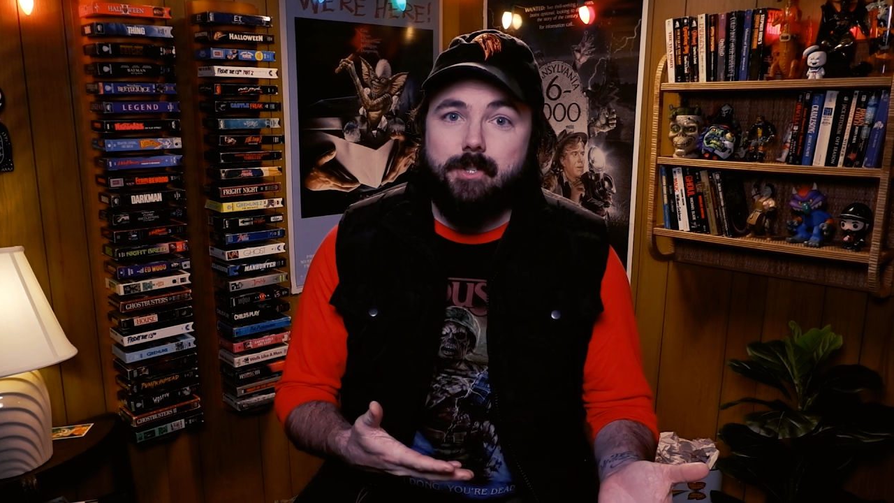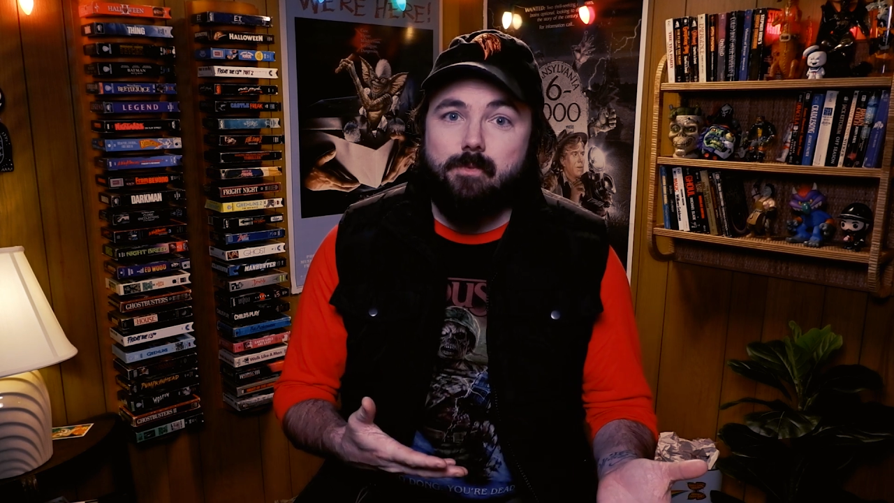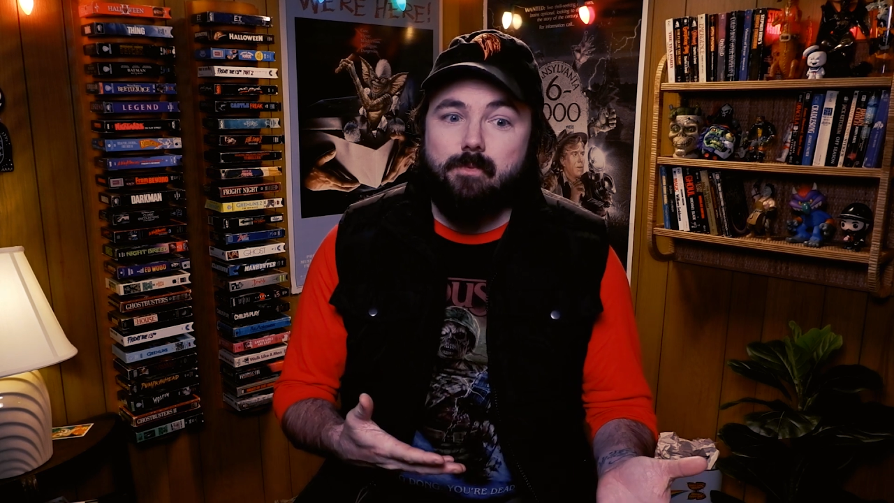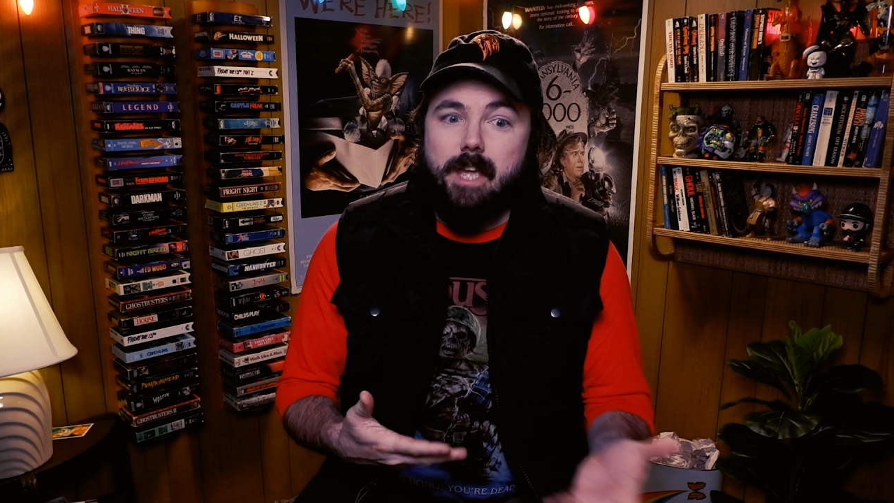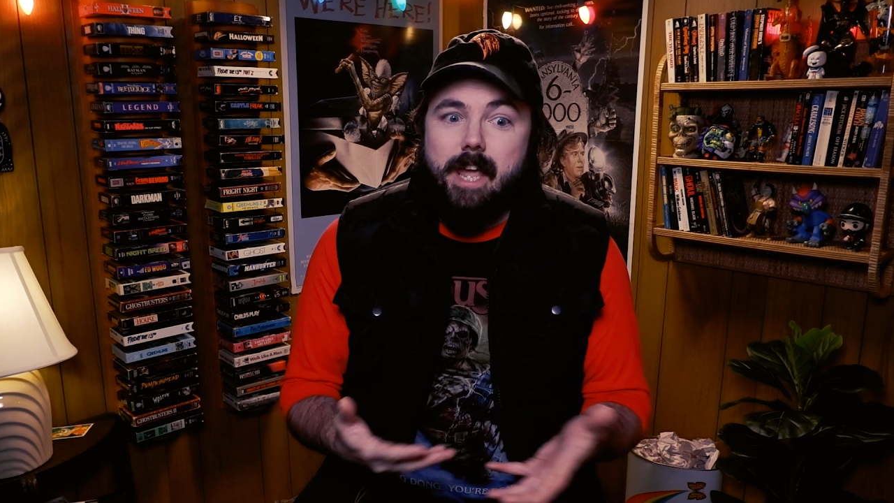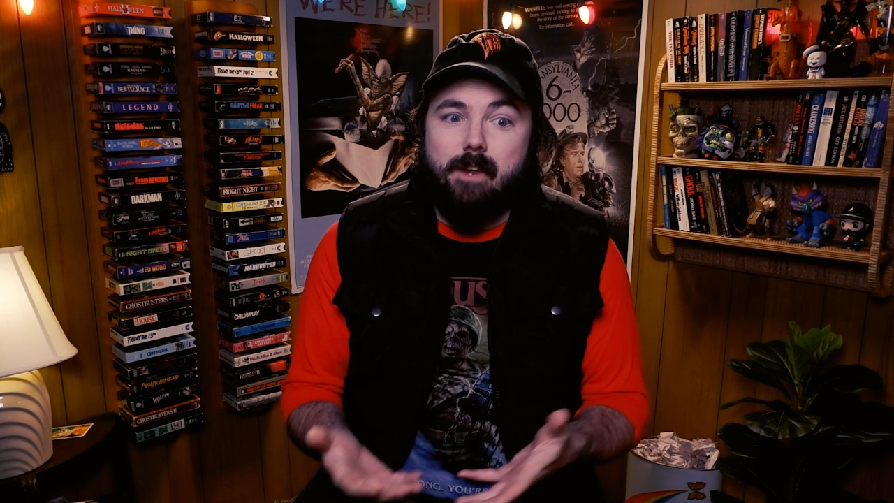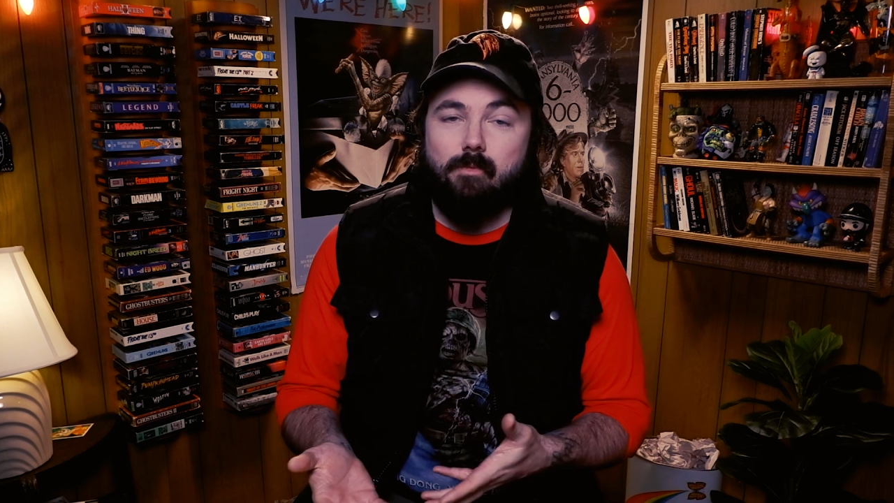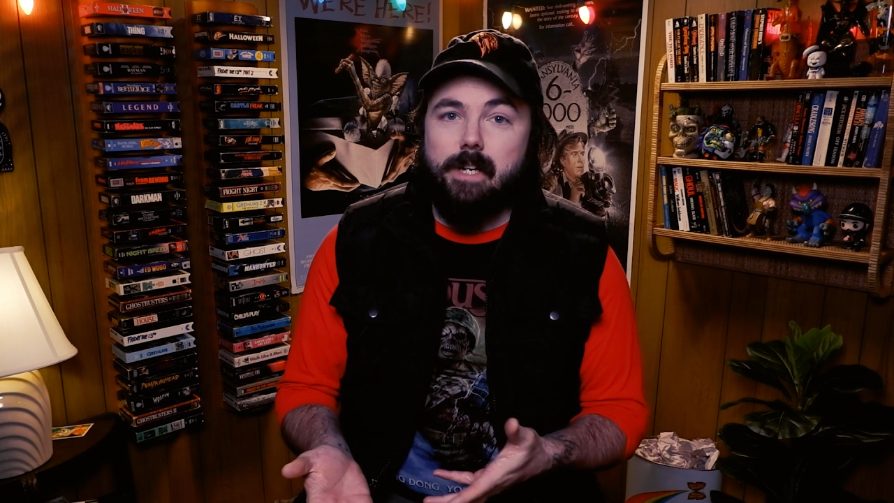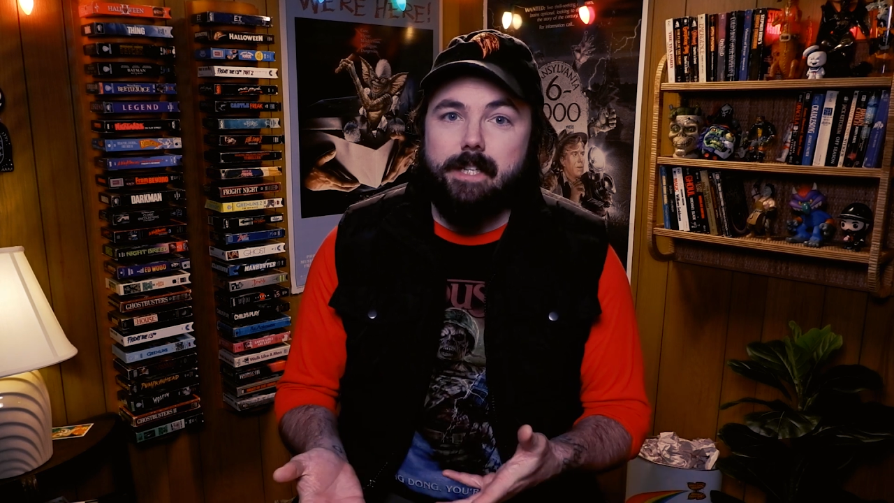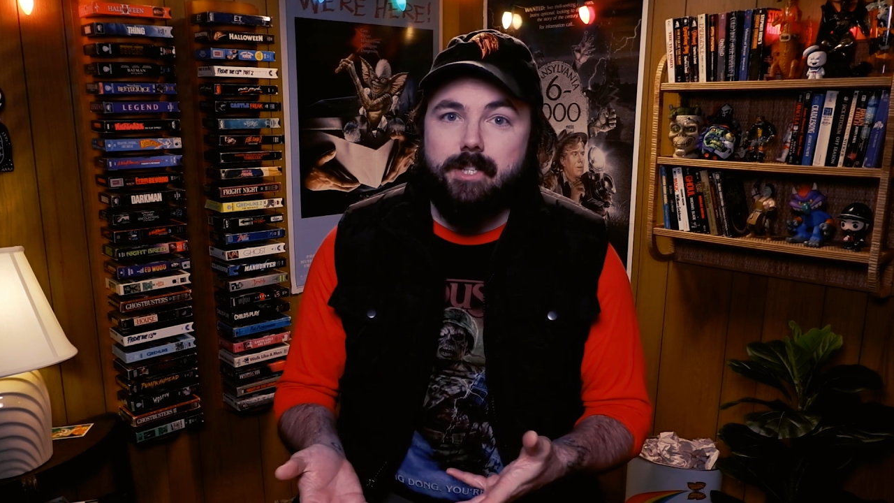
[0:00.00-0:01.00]
you can't
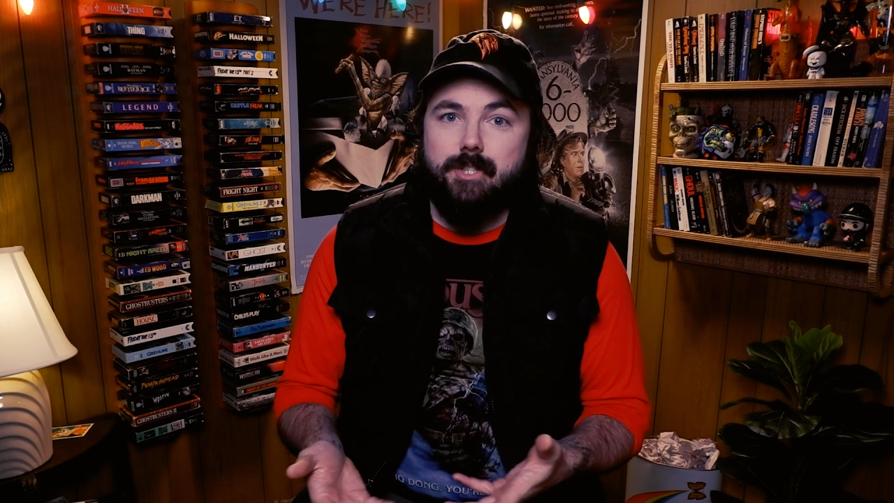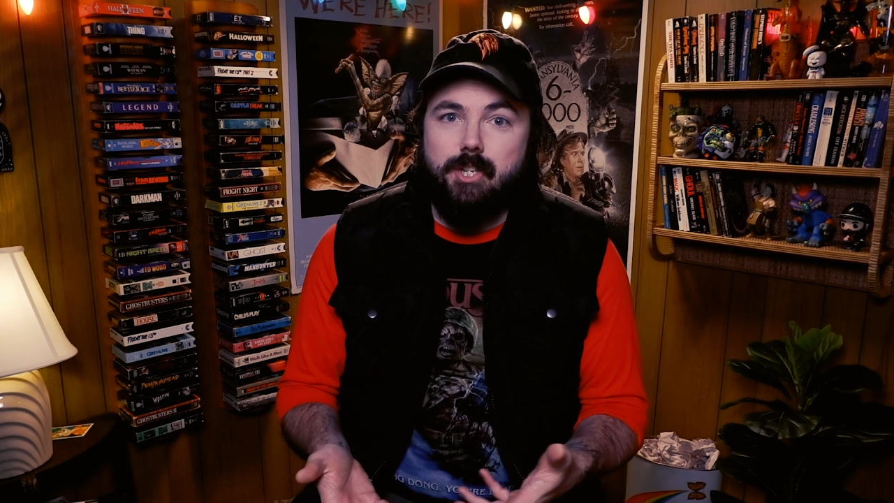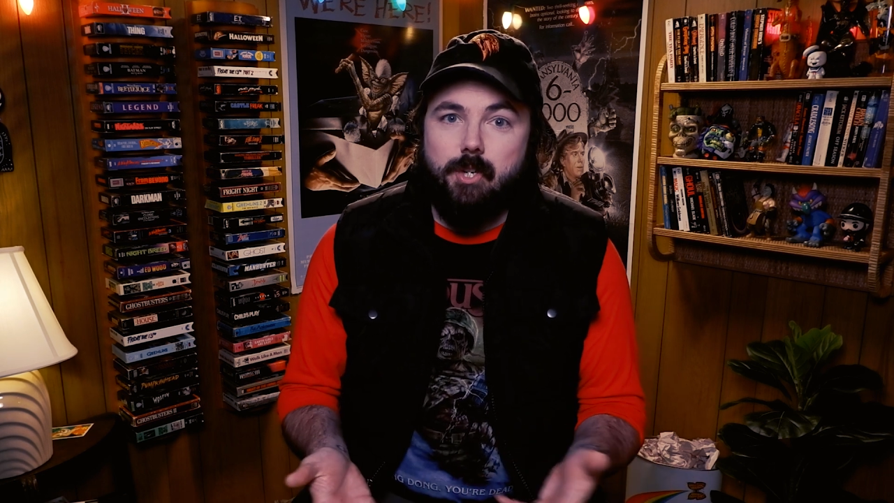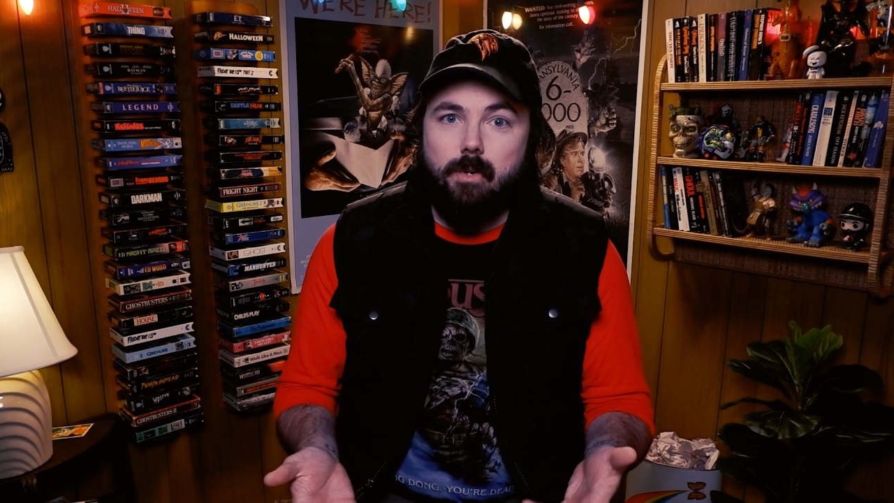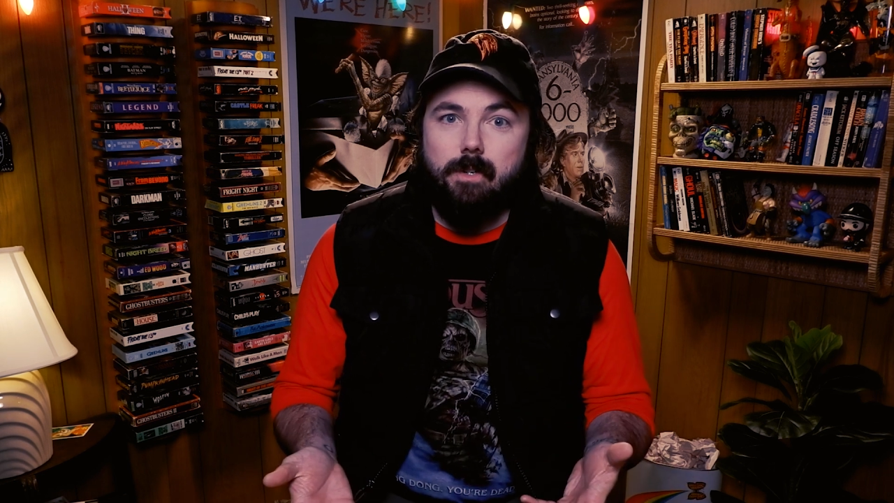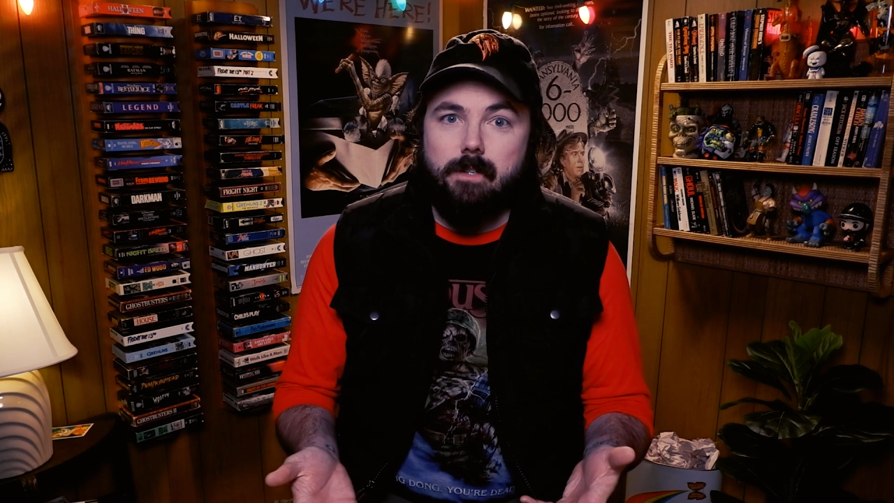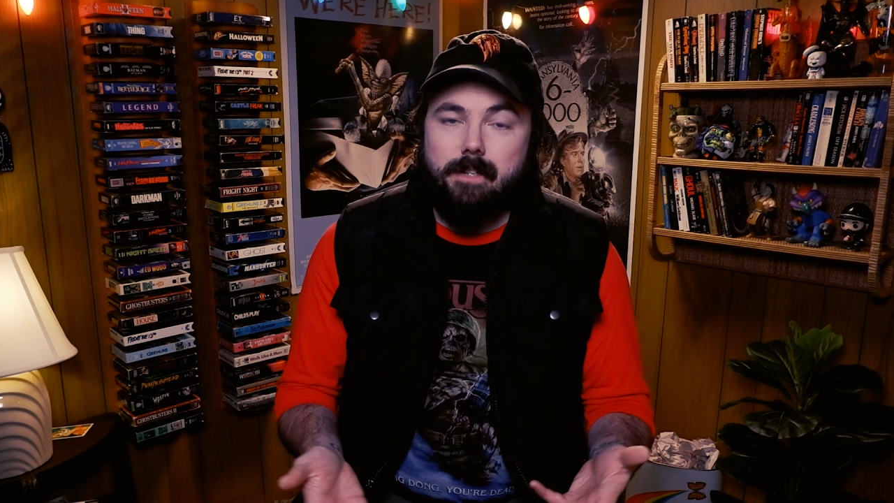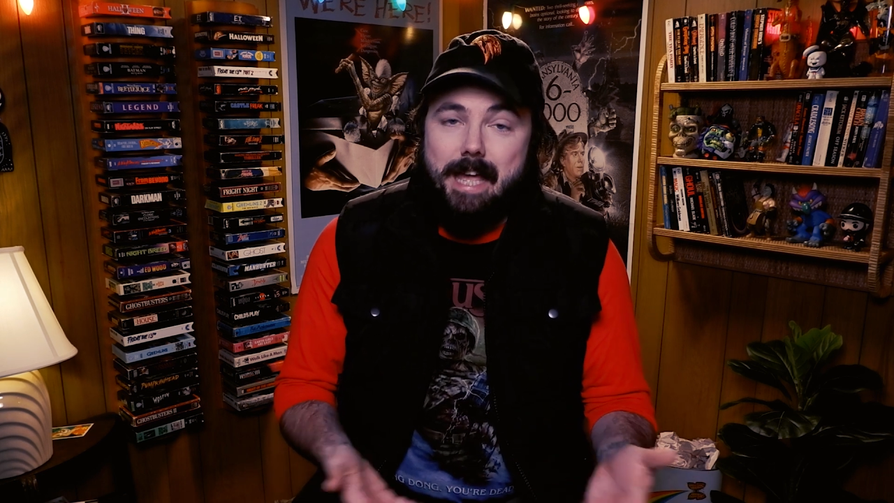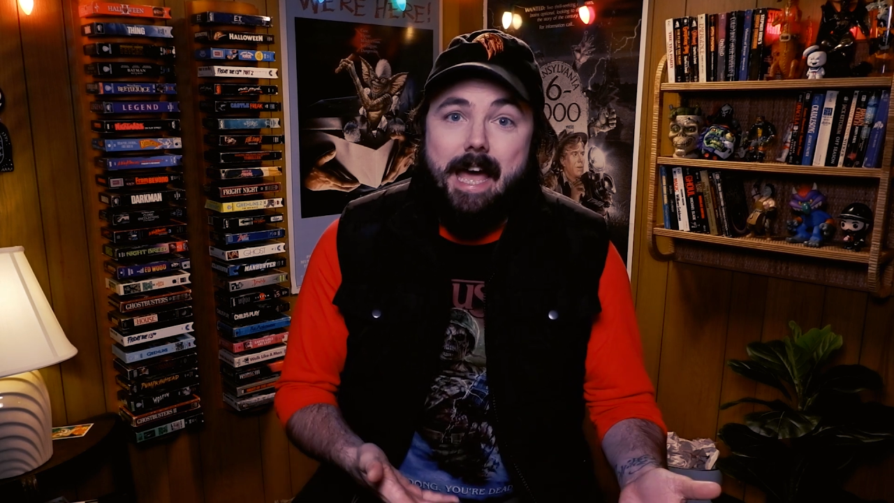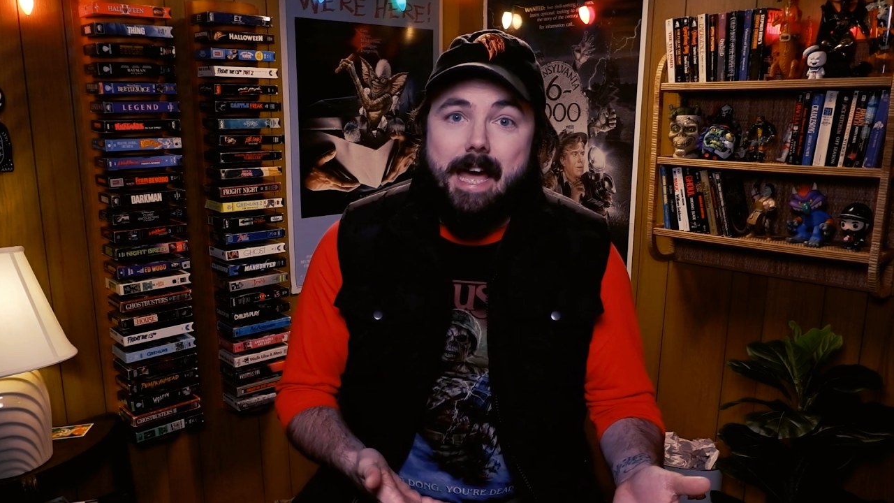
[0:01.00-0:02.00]
really secure
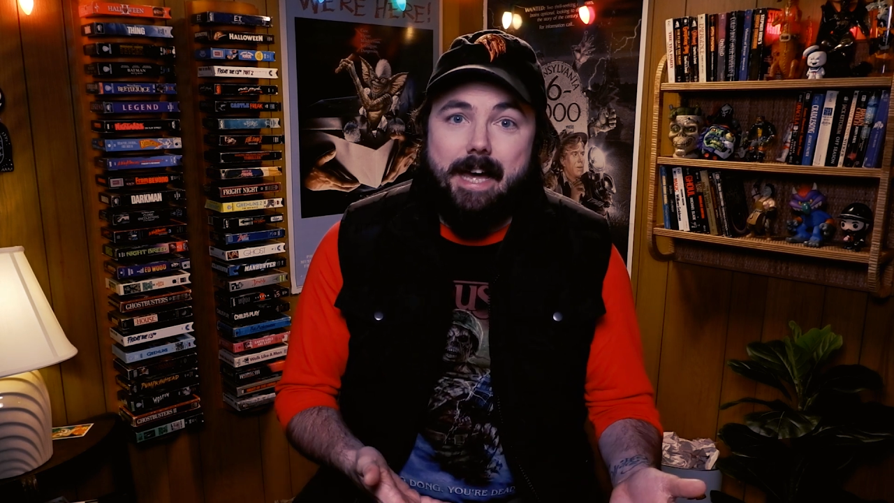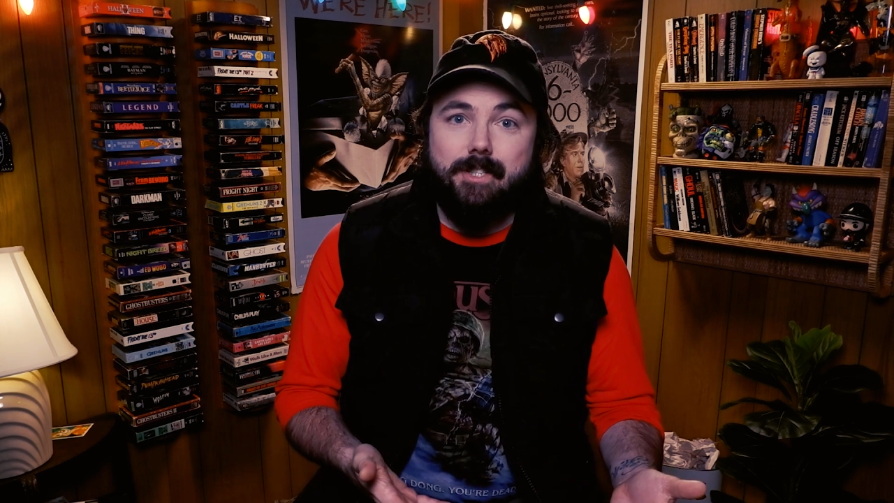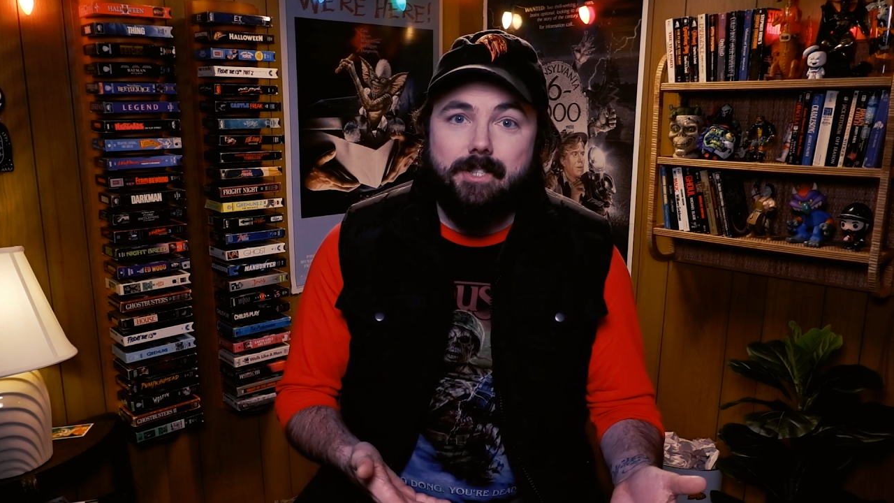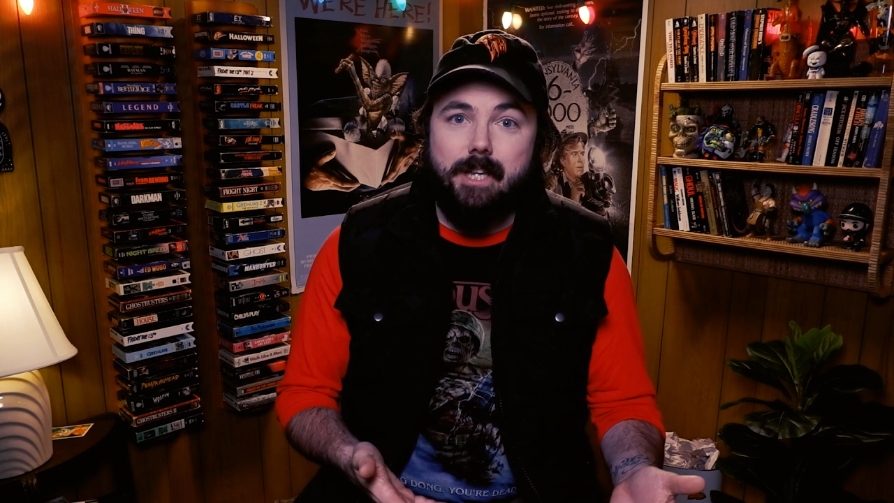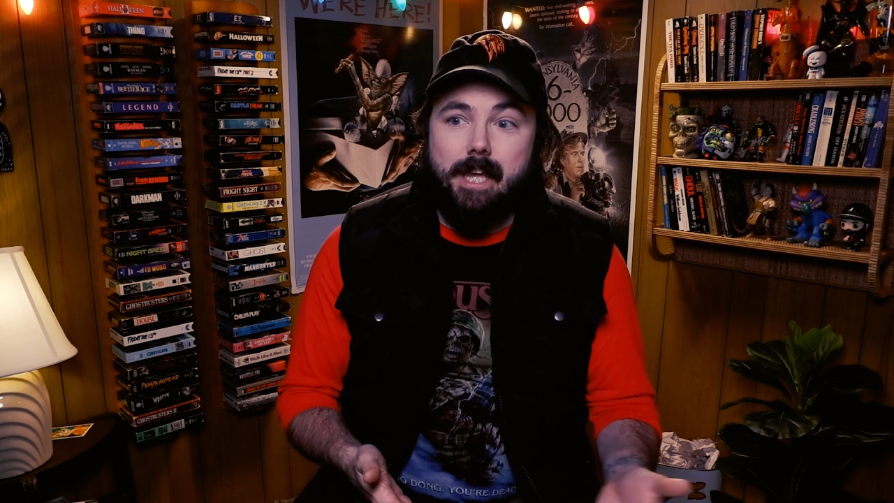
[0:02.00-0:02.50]
cast.